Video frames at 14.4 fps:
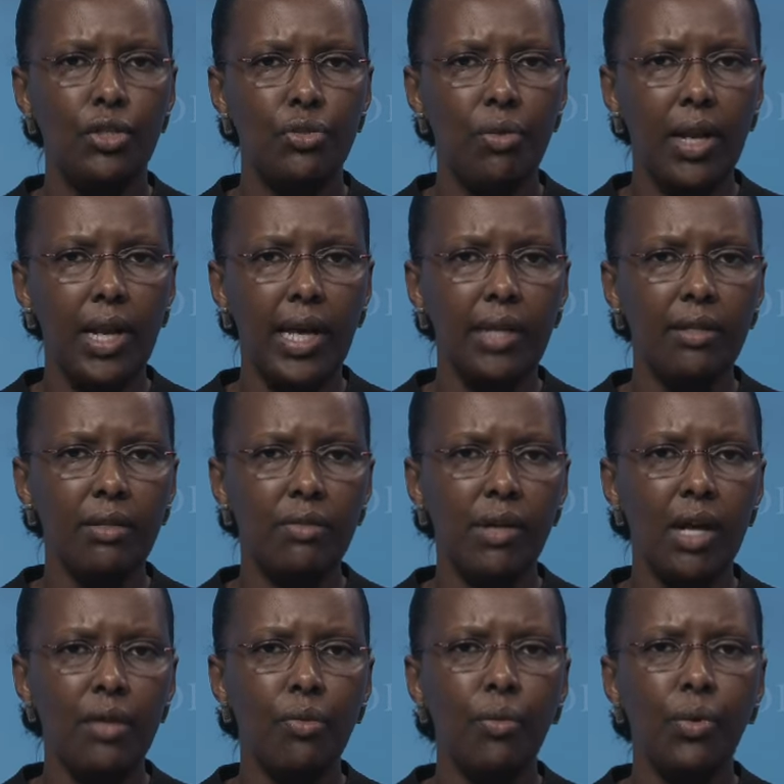to lay the
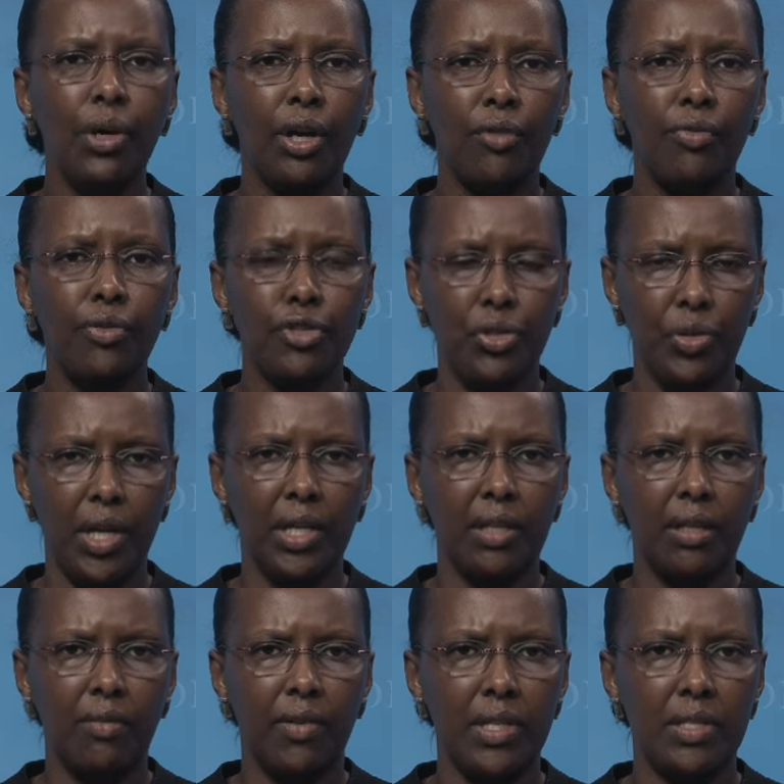groundwork for trade
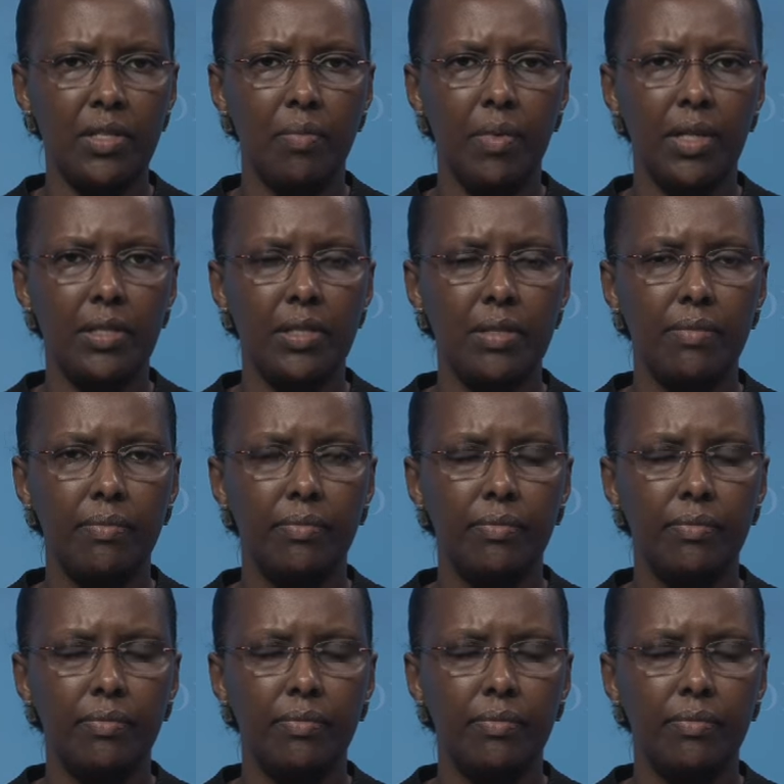and investment.